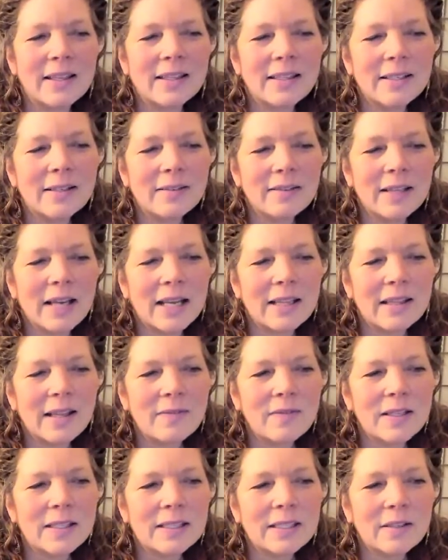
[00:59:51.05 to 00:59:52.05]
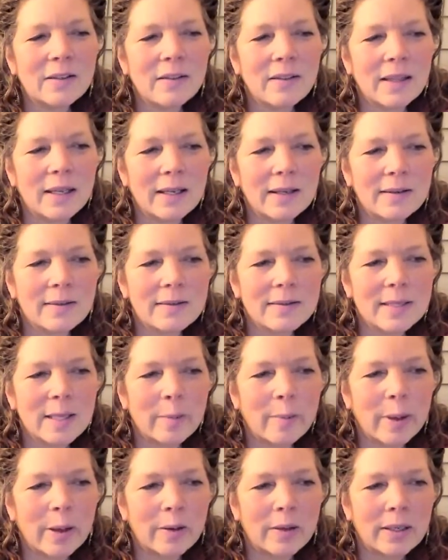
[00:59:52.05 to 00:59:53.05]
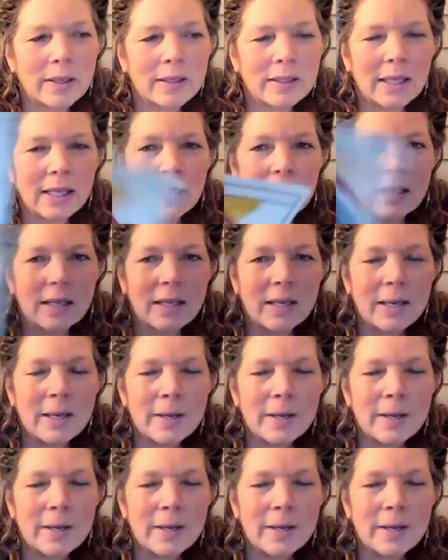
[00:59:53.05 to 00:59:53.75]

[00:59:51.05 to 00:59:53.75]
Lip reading: love the little things about it, like